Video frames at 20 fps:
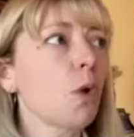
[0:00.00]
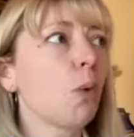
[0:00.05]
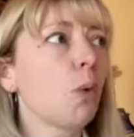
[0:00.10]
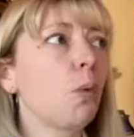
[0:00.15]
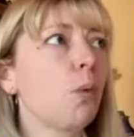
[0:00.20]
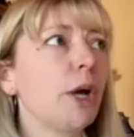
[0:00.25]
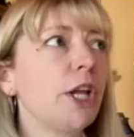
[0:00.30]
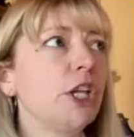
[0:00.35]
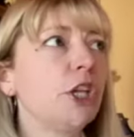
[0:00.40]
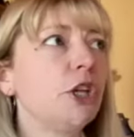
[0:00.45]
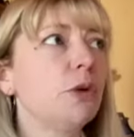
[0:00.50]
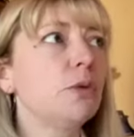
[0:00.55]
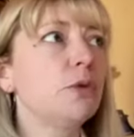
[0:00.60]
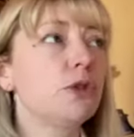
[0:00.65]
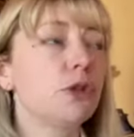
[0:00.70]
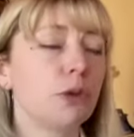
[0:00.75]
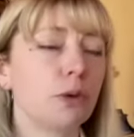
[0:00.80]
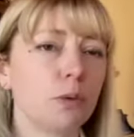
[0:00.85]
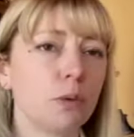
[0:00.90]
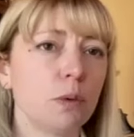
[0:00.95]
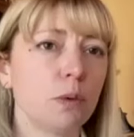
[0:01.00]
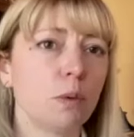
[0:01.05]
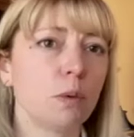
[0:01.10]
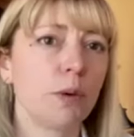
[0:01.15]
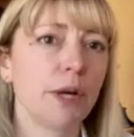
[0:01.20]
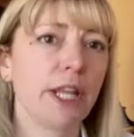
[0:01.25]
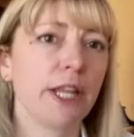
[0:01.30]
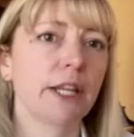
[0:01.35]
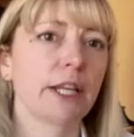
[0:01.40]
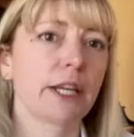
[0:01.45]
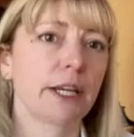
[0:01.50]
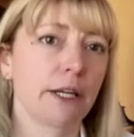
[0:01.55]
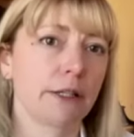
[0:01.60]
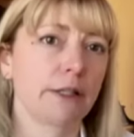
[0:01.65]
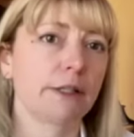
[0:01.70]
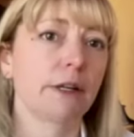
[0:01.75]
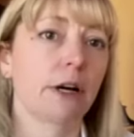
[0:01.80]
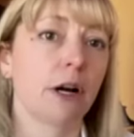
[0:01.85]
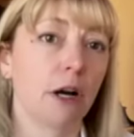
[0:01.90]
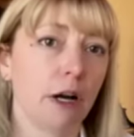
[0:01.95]
when you do wean the
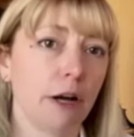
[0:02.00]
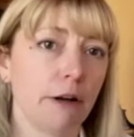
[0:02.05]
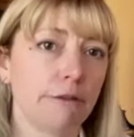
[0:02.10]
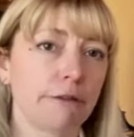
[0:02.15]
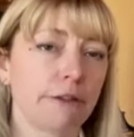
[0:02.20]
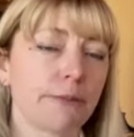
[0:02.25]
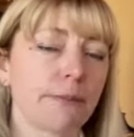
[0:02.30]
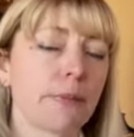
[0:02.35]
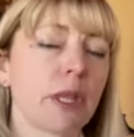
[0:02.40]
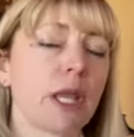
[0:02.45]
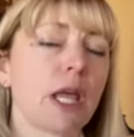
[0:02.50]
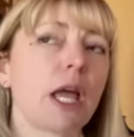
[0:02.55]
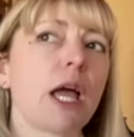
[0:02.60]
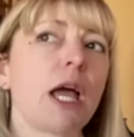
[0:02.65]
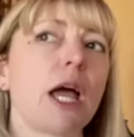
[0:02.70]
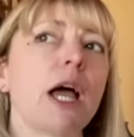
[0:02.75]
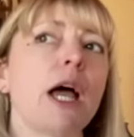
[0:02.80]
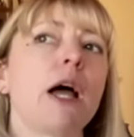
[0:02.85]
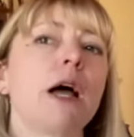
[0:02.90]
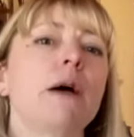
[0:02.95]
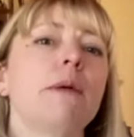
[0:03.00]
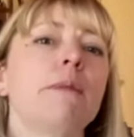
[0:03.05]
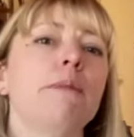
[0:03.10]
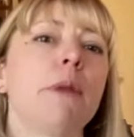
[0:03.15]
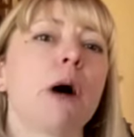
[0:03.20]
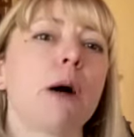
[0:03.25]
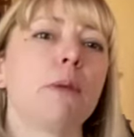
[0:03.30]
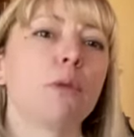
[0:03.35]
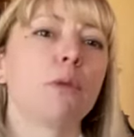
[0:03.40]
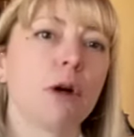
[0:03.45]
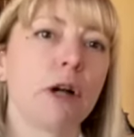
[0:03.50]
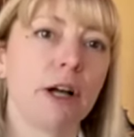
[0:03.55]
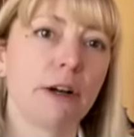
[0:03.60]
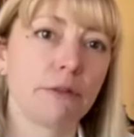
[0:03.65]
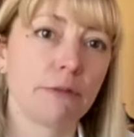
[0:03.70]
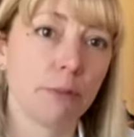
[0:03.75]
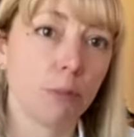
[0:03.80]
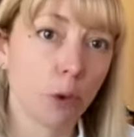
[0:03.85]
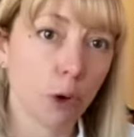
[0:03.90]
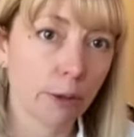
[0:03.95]
kids off, mom will
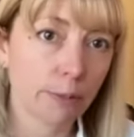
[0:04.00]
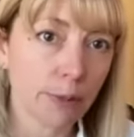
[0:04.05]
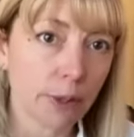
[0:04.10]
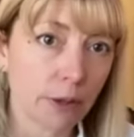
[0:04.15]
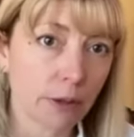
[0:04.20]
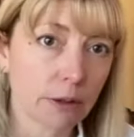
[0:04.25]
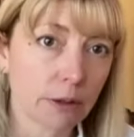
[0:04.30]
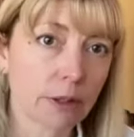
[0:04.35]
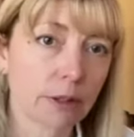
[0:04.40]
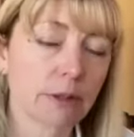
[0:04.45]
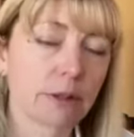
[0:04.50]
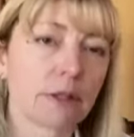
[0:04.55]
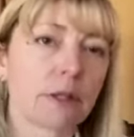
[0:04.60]
have more milk,